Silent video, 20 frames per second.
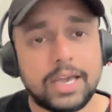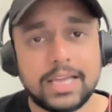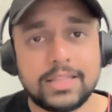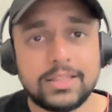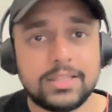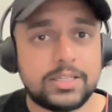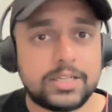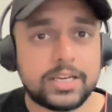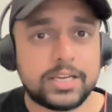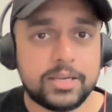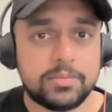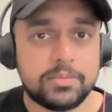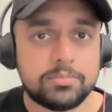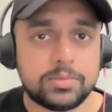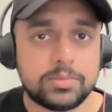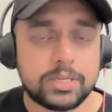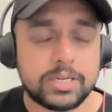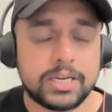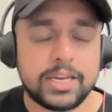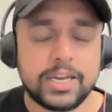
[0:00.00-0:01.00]
At the
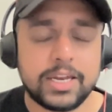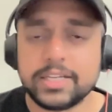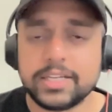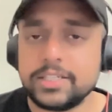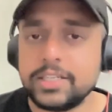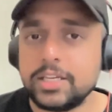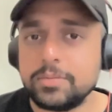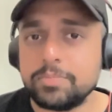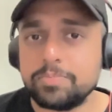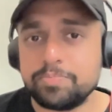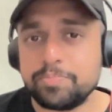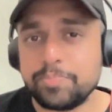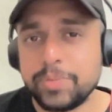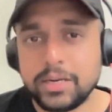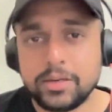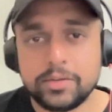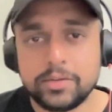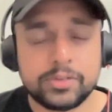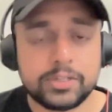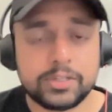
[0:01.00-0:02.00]
time, connecting
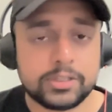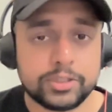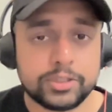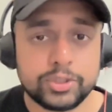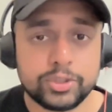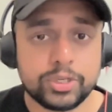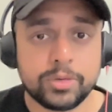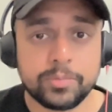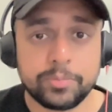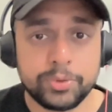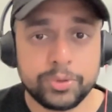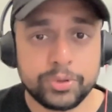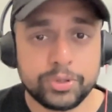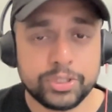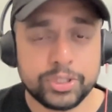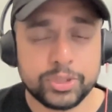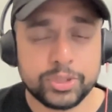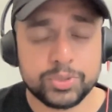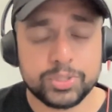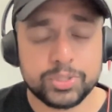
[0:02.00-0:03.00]
peripherals to
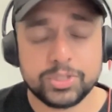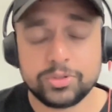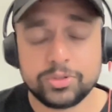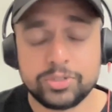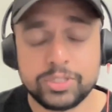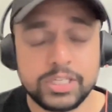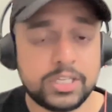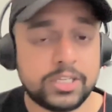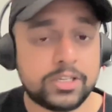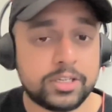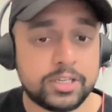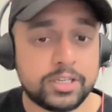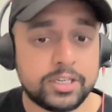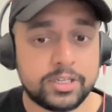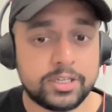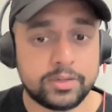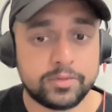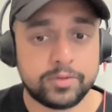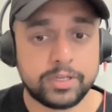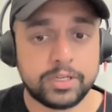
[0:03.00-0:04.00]
computers was really,
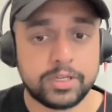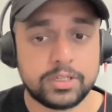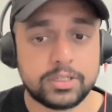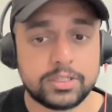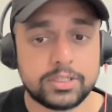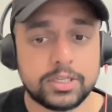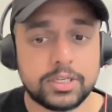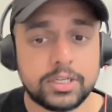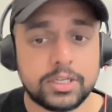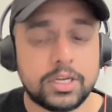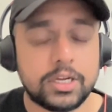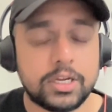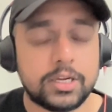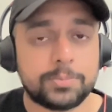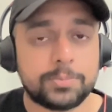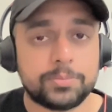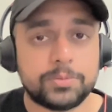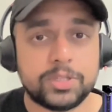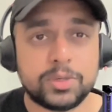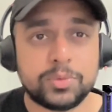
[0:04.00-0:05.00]
really difficult.
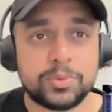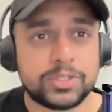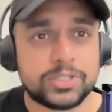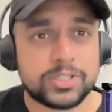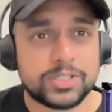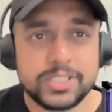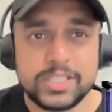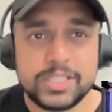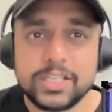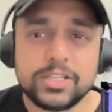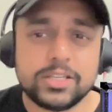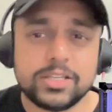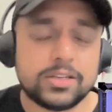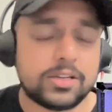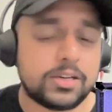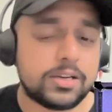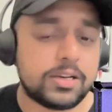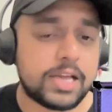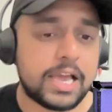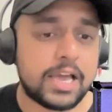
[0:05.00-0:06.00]
There were
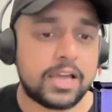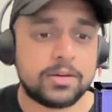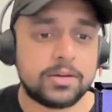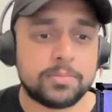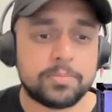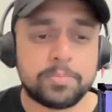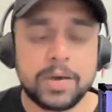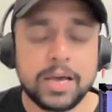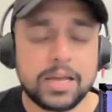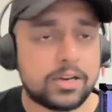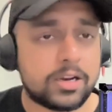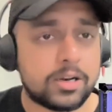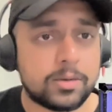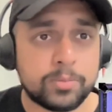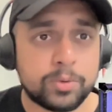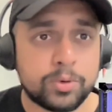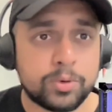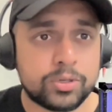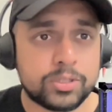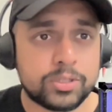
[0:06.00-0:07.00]
serial and parallel
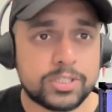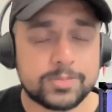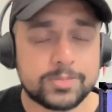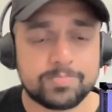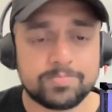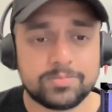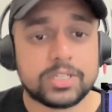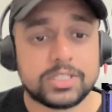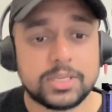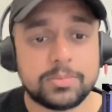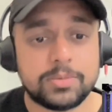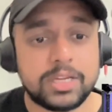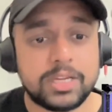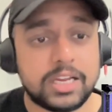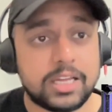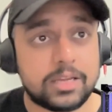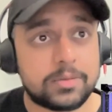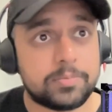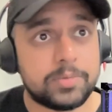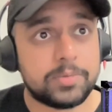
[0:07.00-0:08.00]
ports,
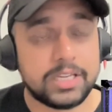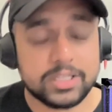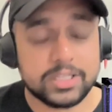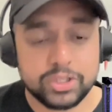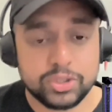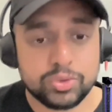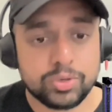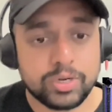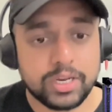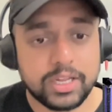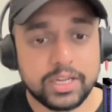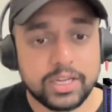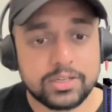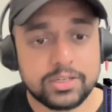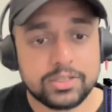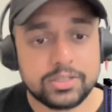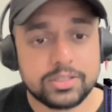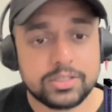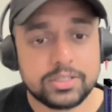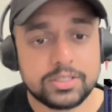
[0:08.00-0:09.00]
something like PS2
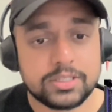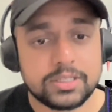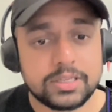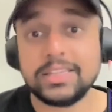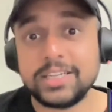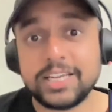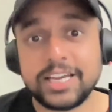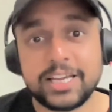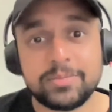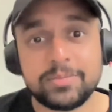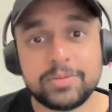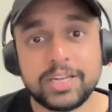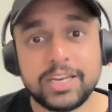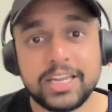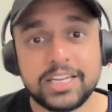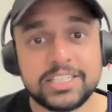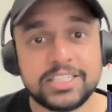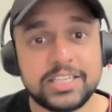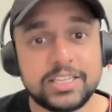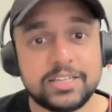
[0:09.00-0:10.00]
connectors. At the time,
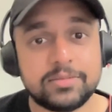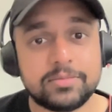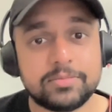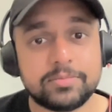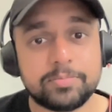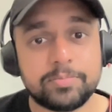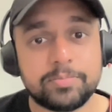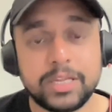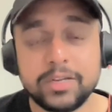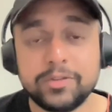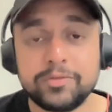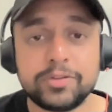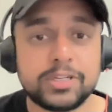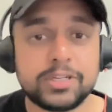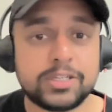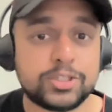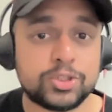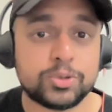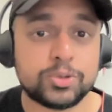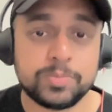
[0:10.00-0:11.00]
connecting
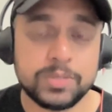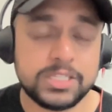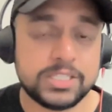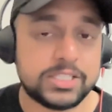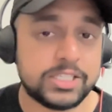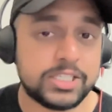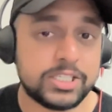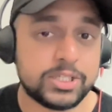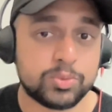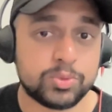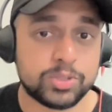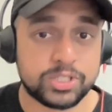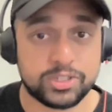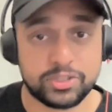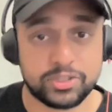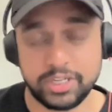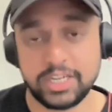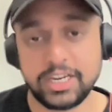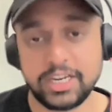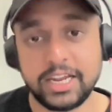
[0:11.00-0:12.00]
peripherals to PCs was
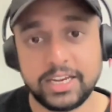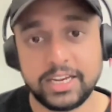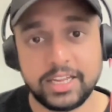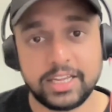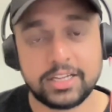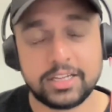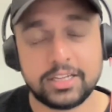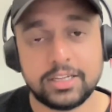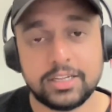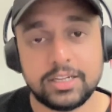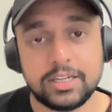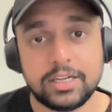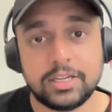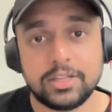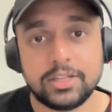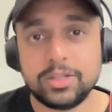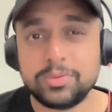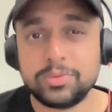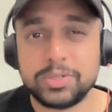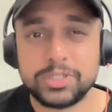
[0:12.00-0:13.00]
a real headache.
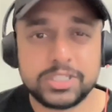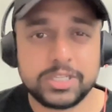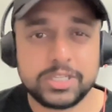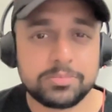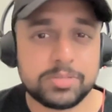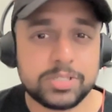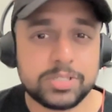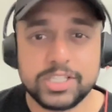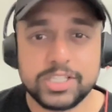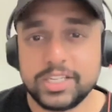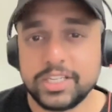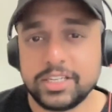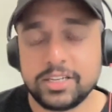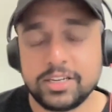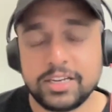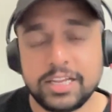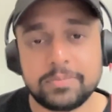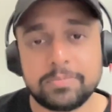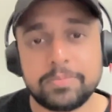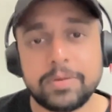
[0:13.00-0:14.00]
There were some
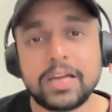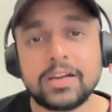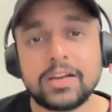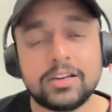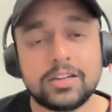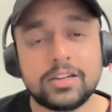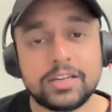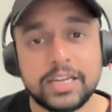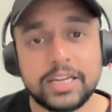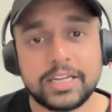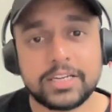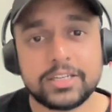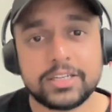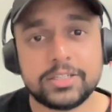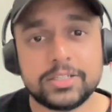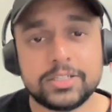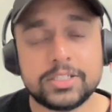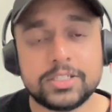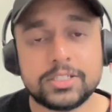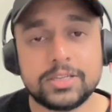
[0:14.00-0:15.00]
serial and parallel
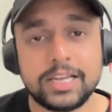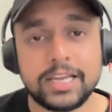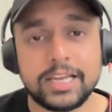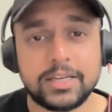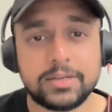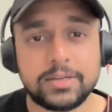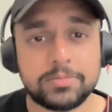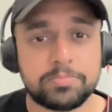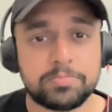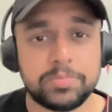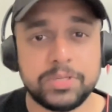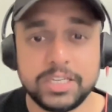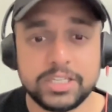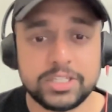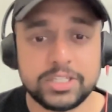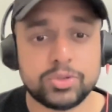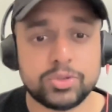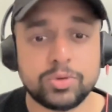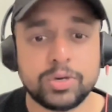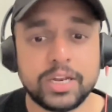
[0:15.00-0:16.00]
connectors like
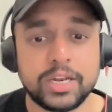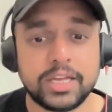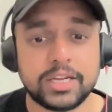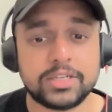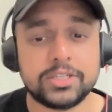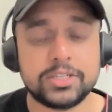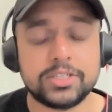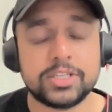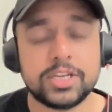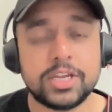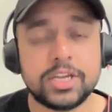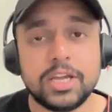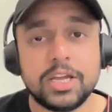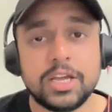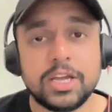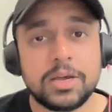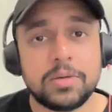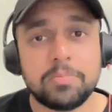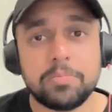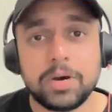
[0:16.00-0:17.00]
PS2 connectors,
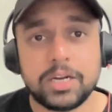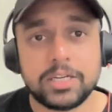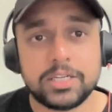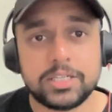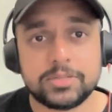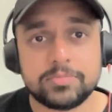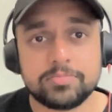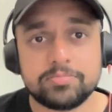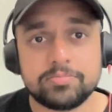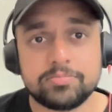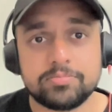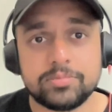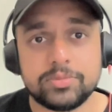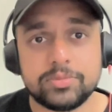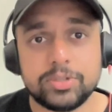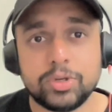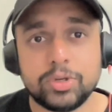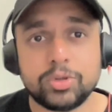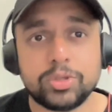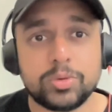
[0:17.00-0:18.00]
but
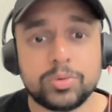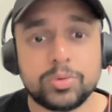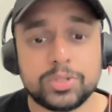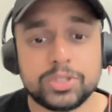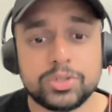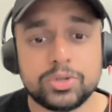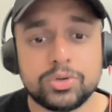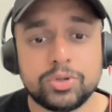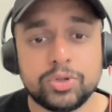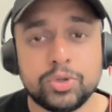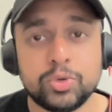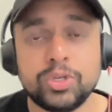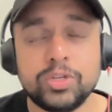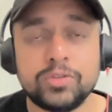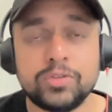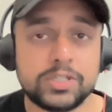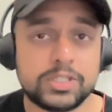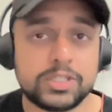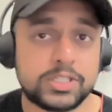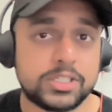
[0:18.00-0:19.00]
there was no
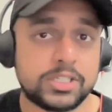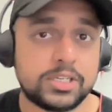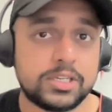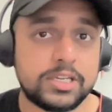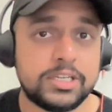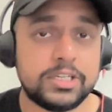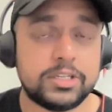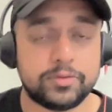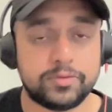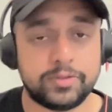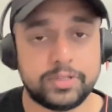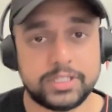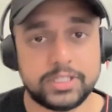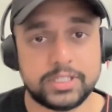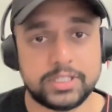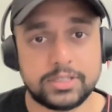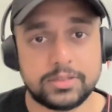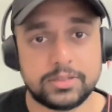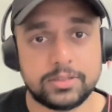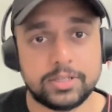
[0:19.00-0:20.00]
universal
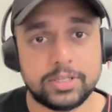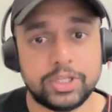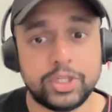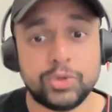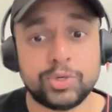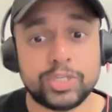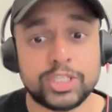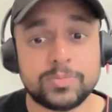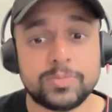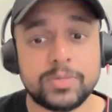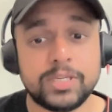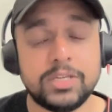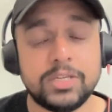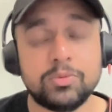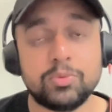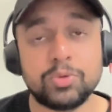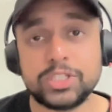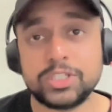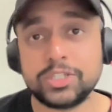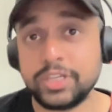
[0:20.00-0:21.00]
interface.
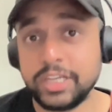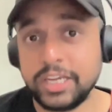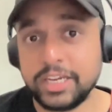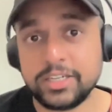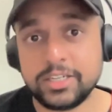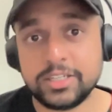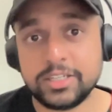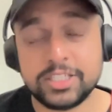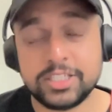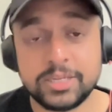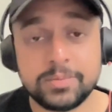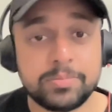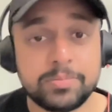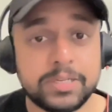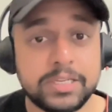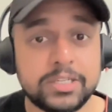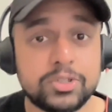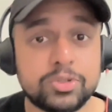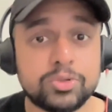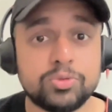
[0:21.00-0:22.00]
USB was created
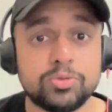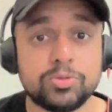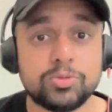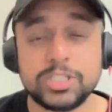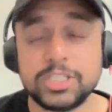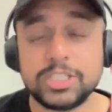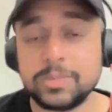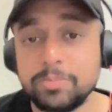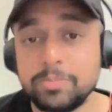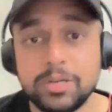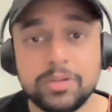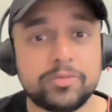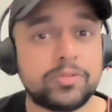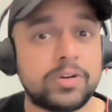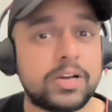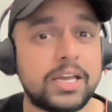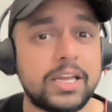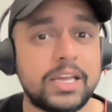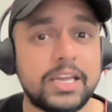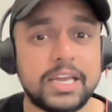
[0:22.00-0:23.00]
simply to
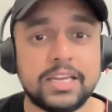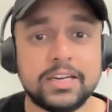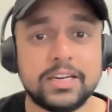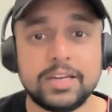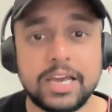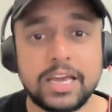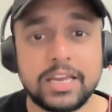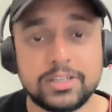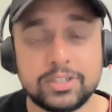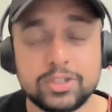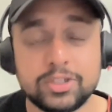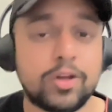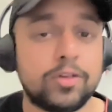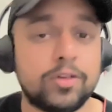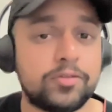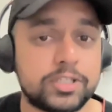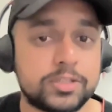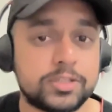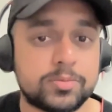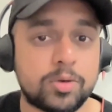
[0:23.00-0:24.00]
simplify and
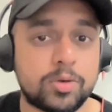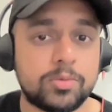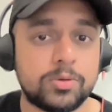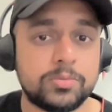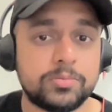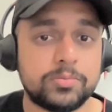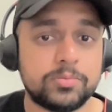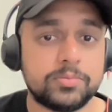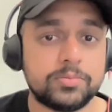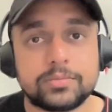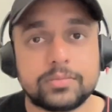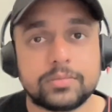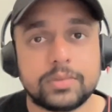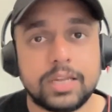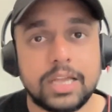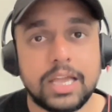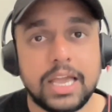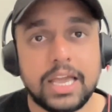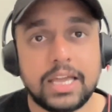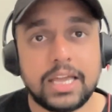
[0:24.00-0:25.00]
solve this problem.
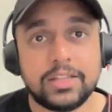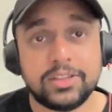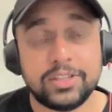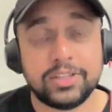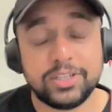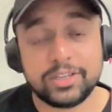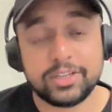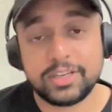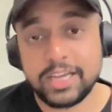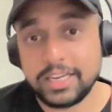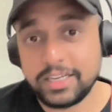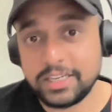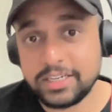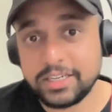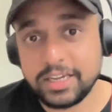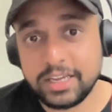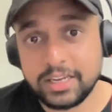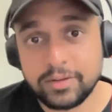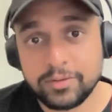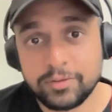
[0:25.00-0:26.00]
And in the year
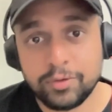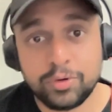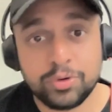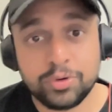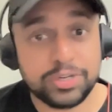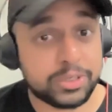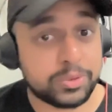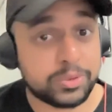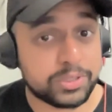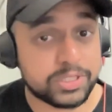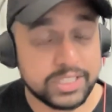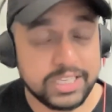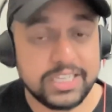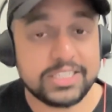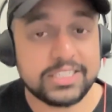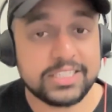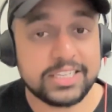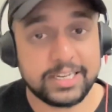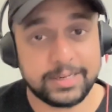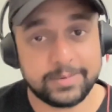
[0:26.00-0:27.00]
1994, it was
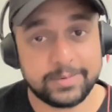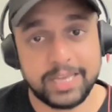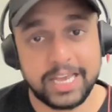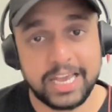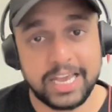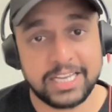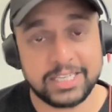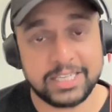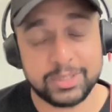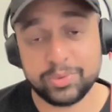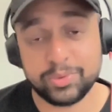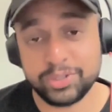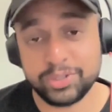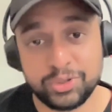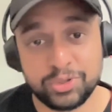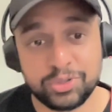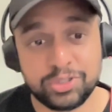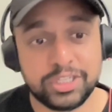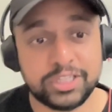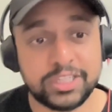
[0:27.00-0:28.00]
Intel, as
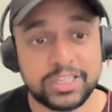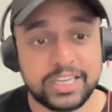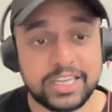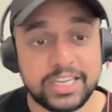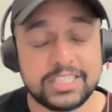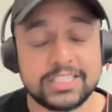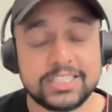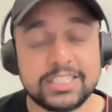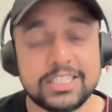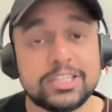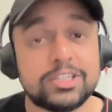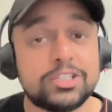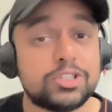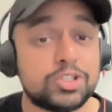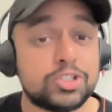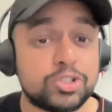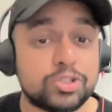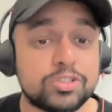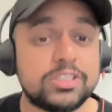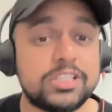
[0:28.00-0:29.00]
usually the case,
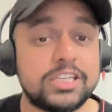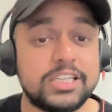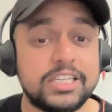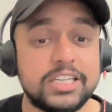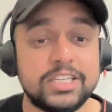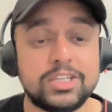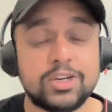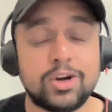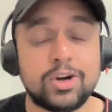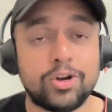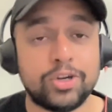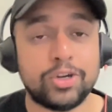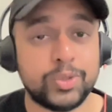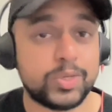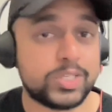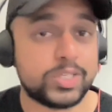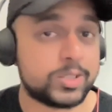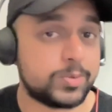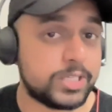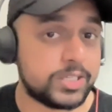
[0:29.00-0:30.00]
took the lead on
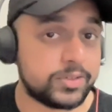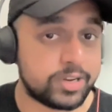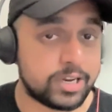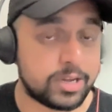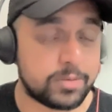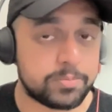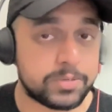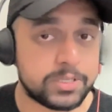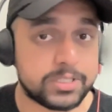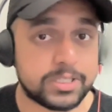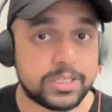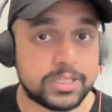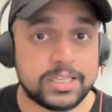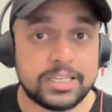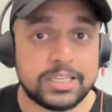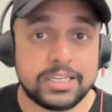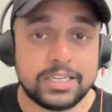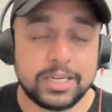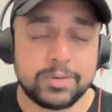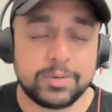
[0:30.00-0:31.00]
USB development.
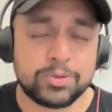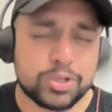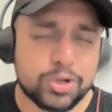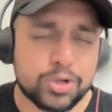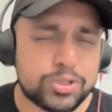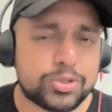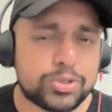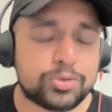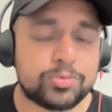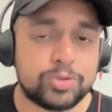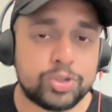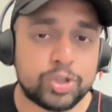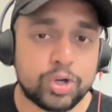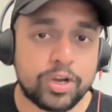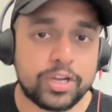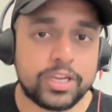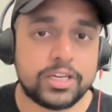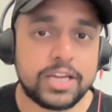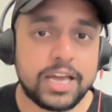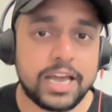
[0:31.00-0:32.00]
It was also
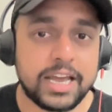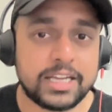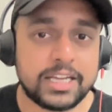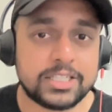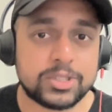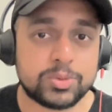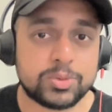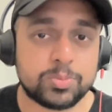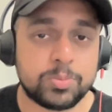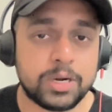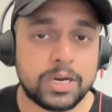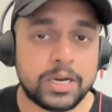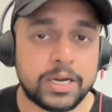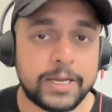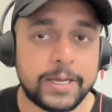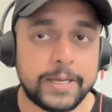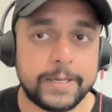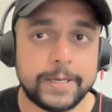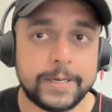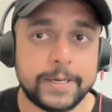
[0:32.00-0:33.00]
joined hands
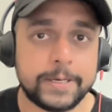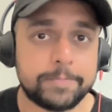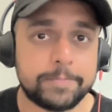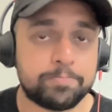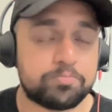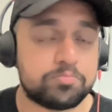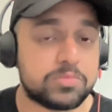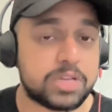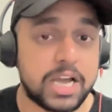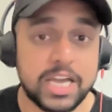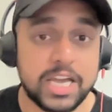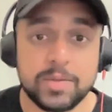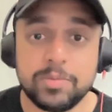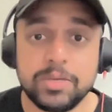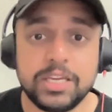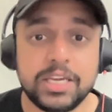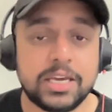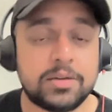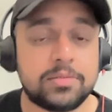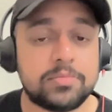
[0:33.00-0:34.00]
by
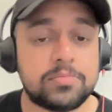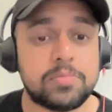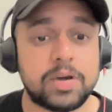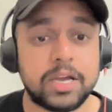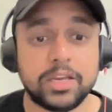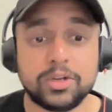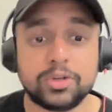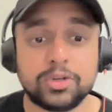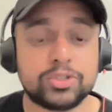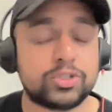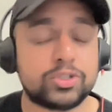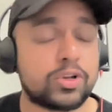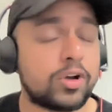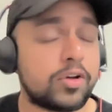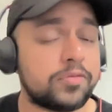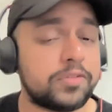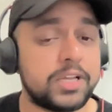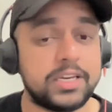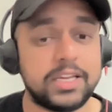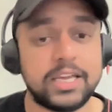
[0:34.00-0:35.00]
IBM,
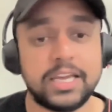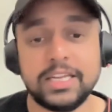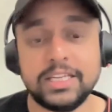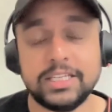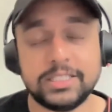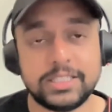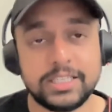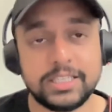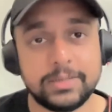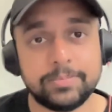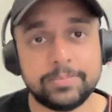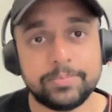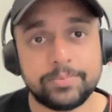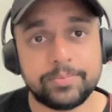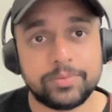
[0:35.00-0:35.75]
Microsoft, and NEC.